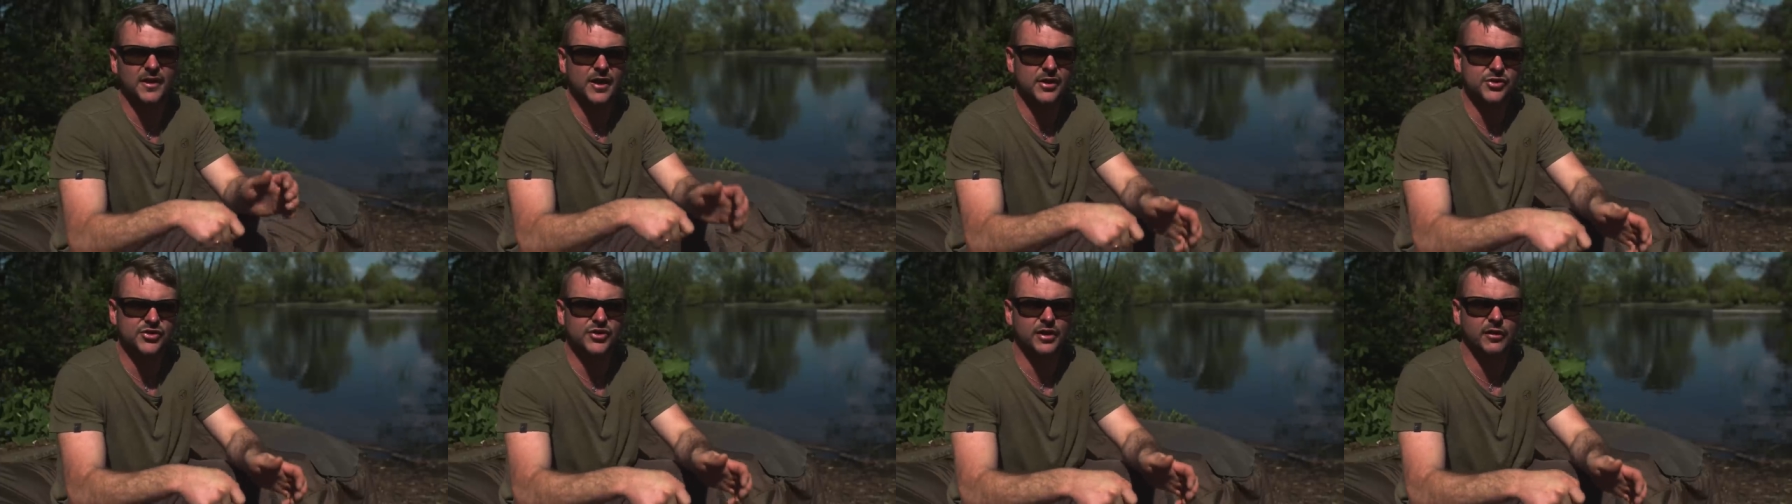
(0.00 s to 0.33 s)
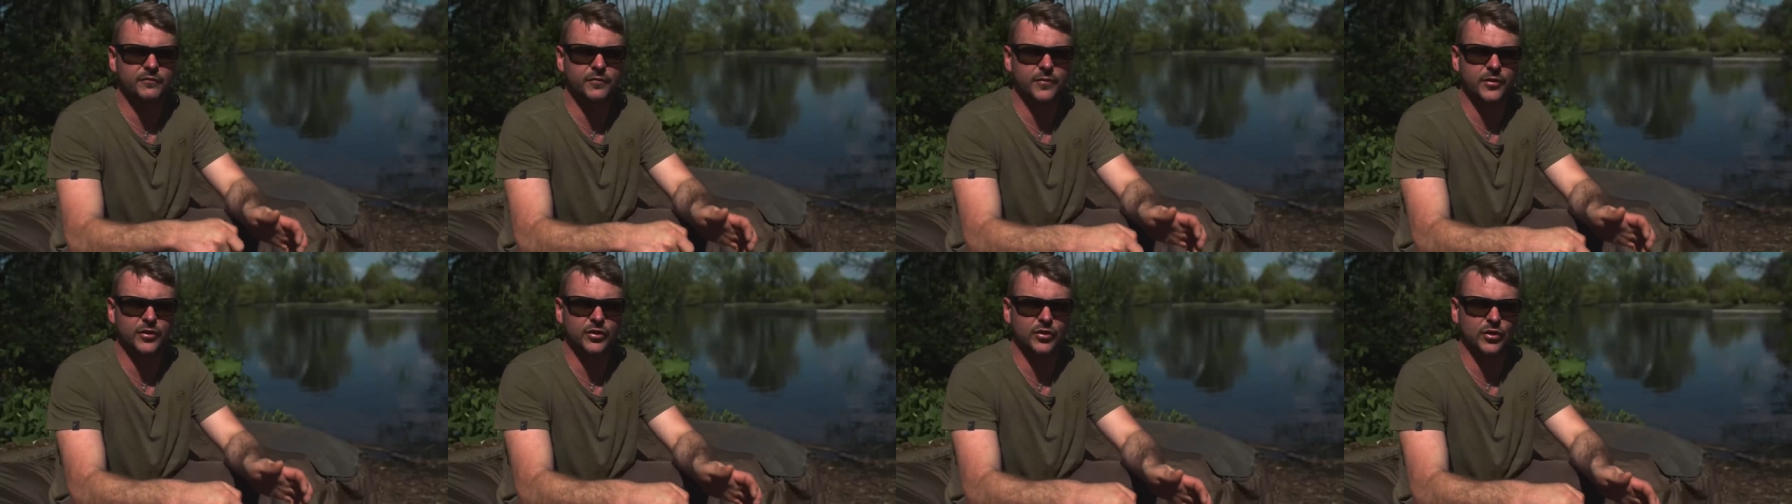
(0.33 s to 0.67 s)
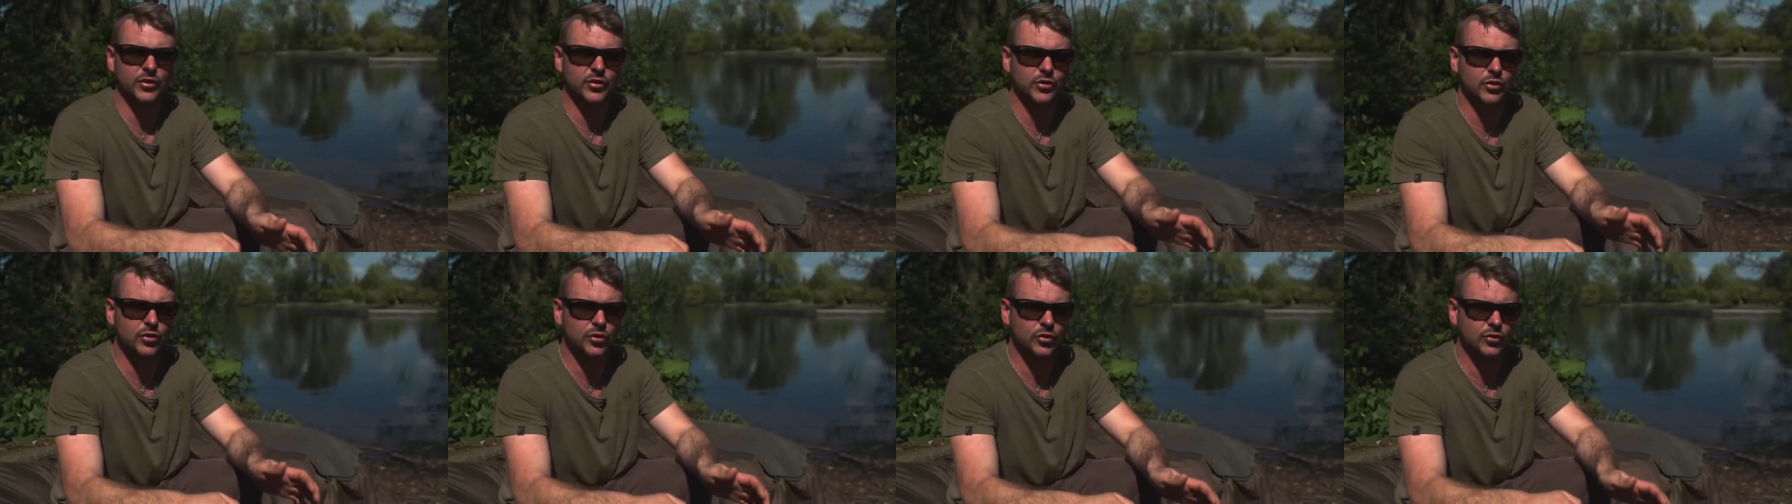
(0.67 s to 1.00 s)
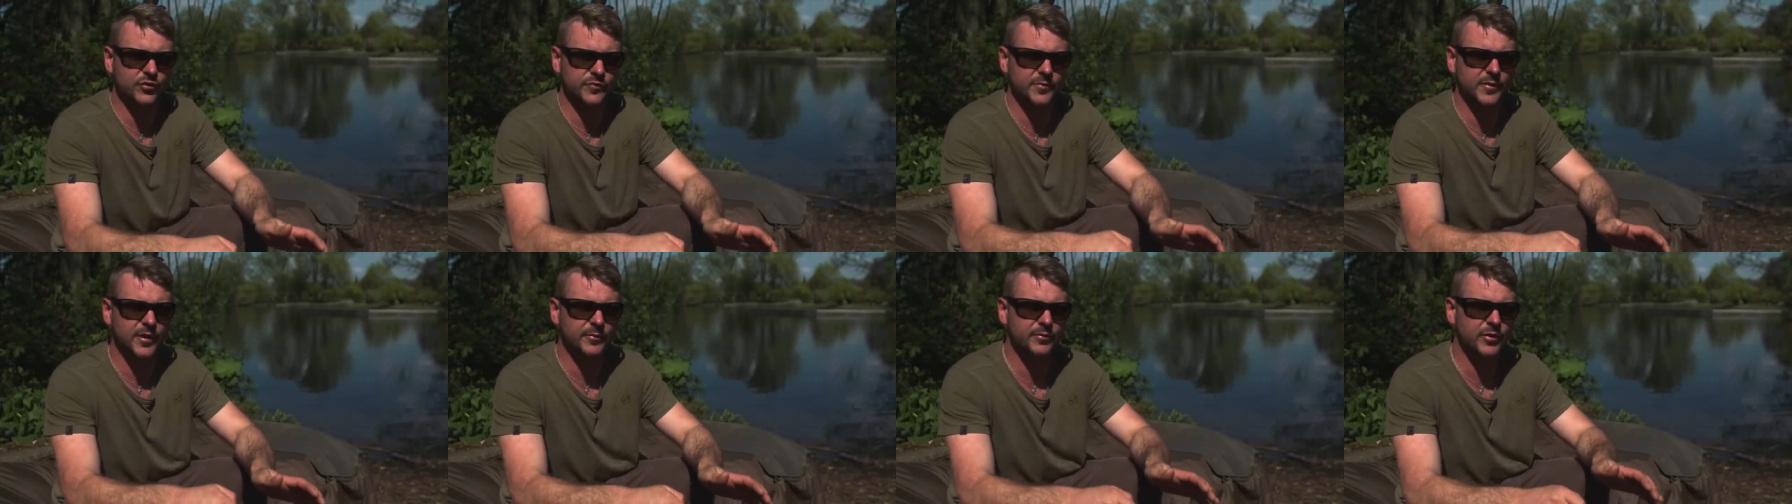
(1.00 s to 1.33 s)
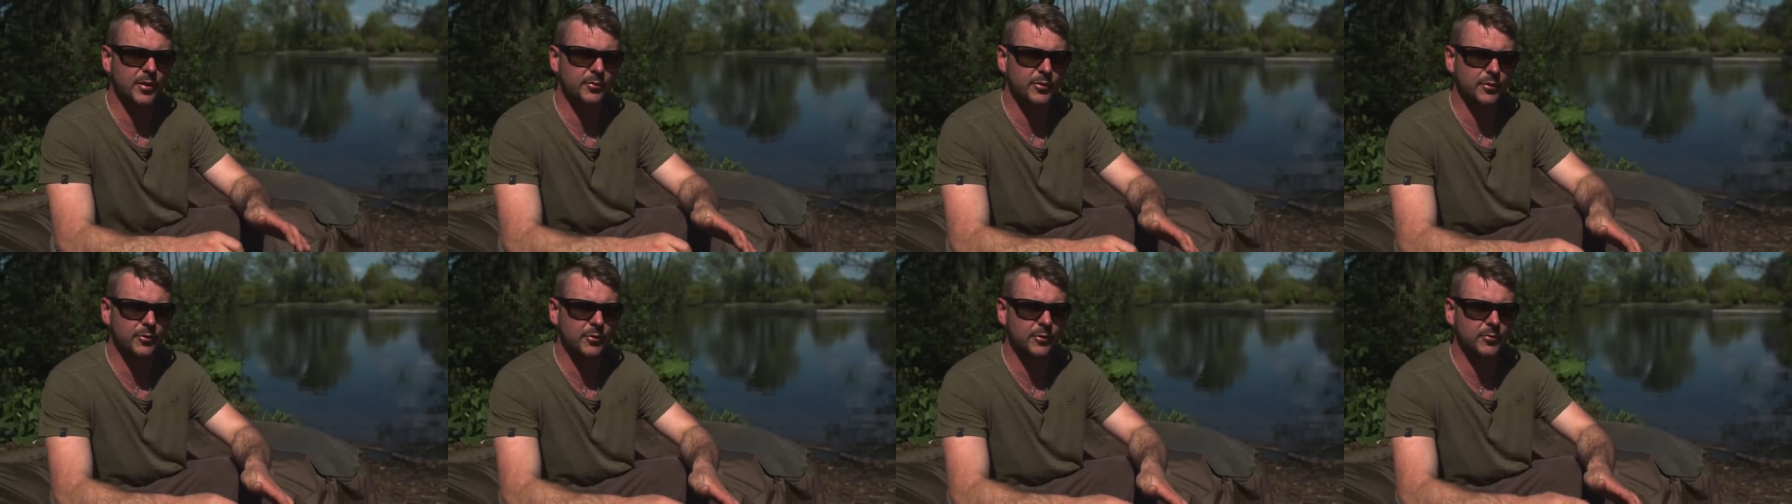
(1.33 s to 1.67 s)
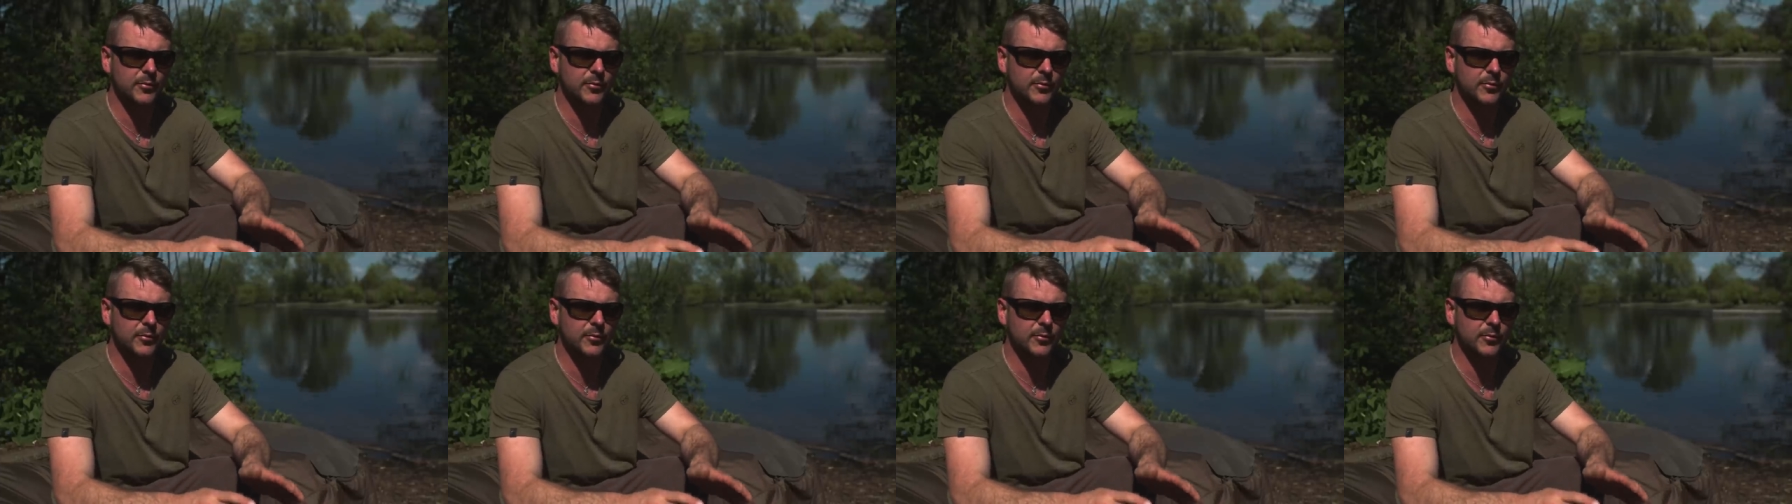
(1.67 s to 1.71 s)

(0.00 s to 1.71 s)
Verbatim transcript: that shelf weren't going to cause me a problem.